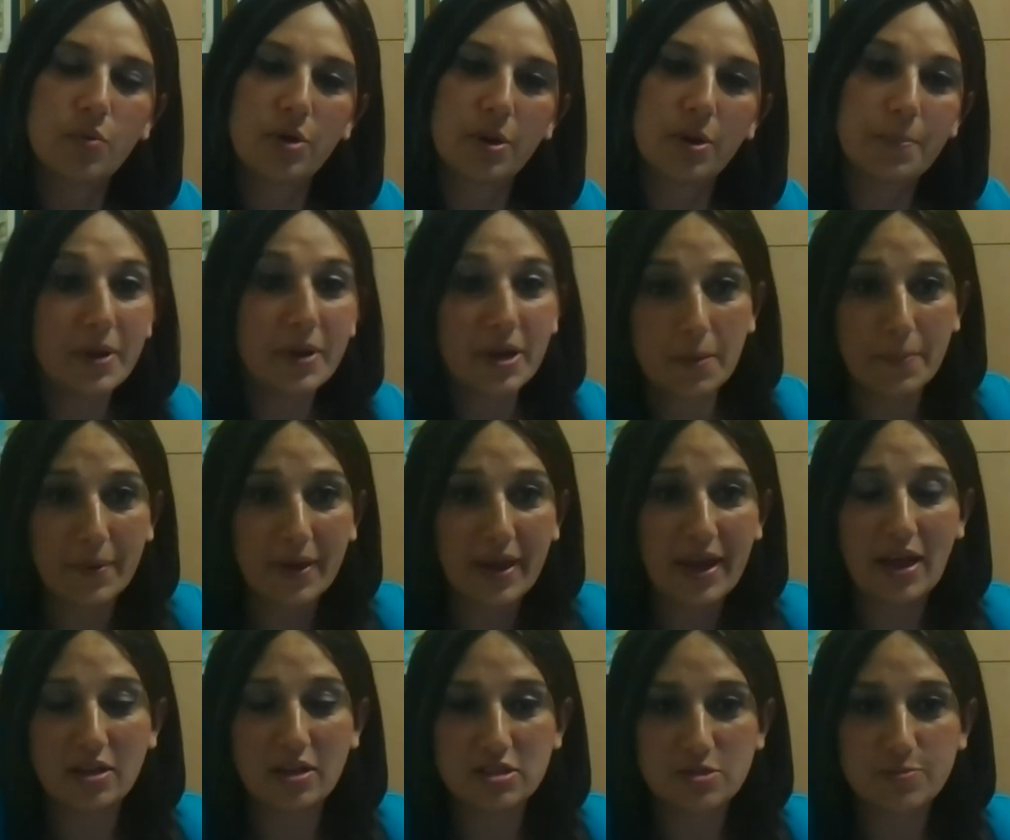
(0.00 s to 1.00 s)
We're Pick and
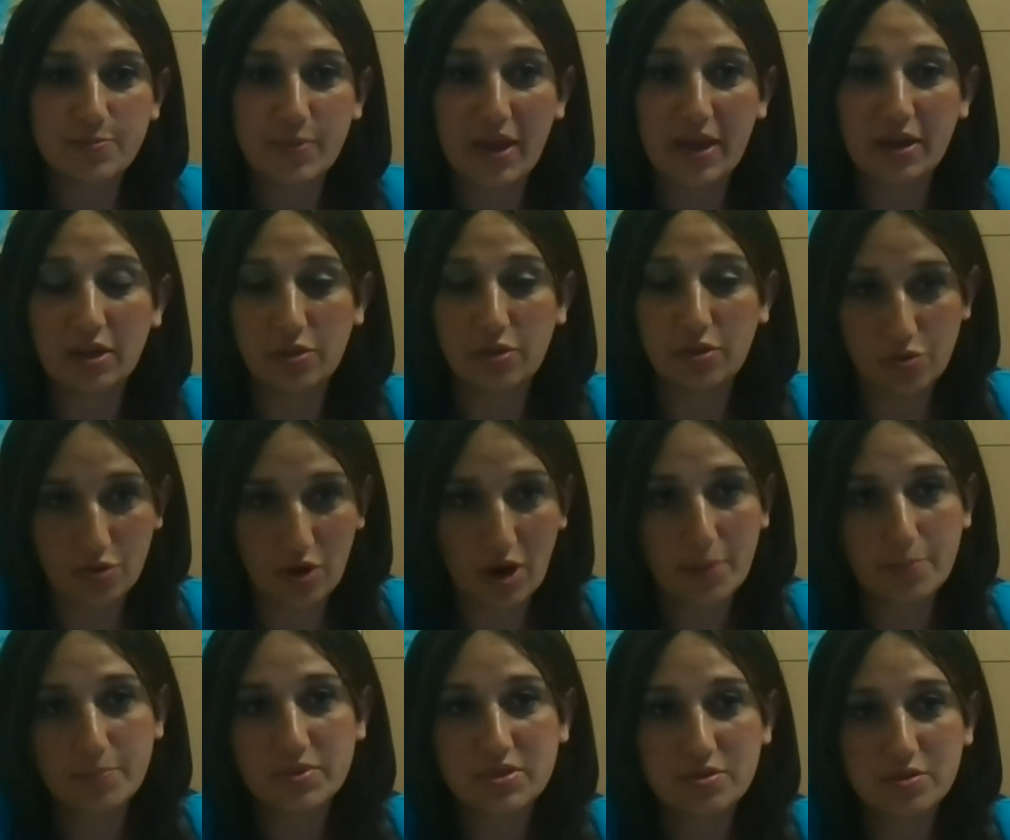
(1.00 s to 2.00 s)
Pay Outspan and
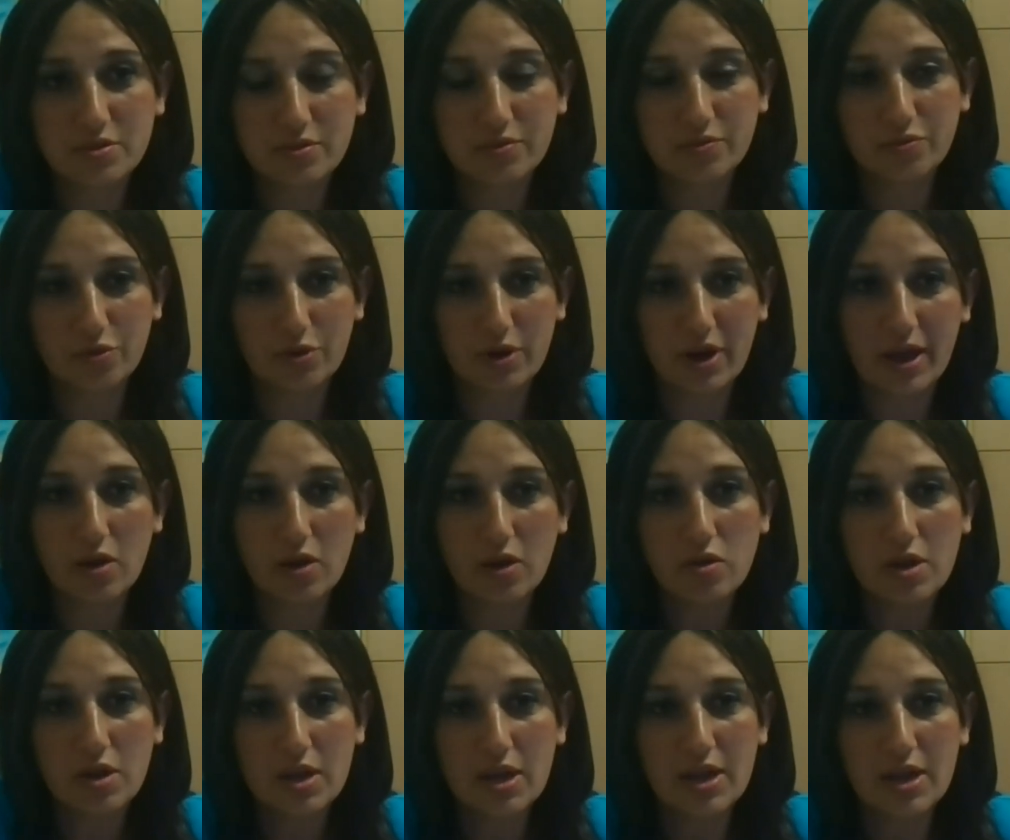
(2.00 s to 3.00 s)
Thraps for
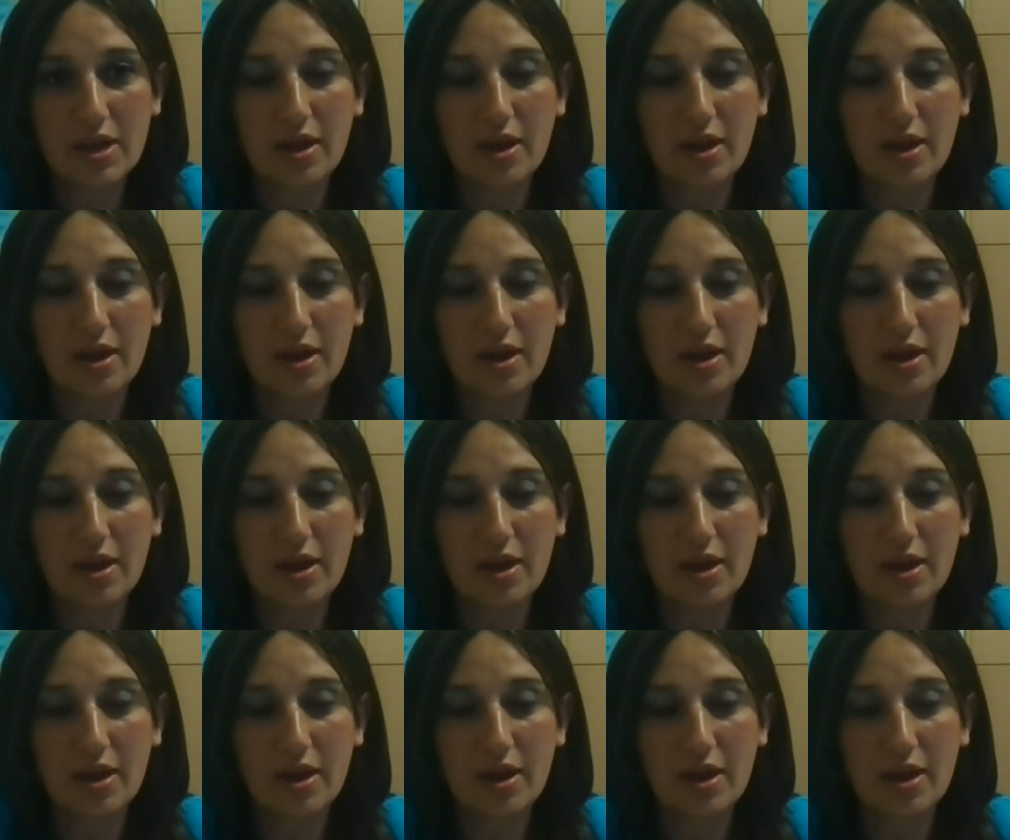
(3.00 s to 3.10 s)
now.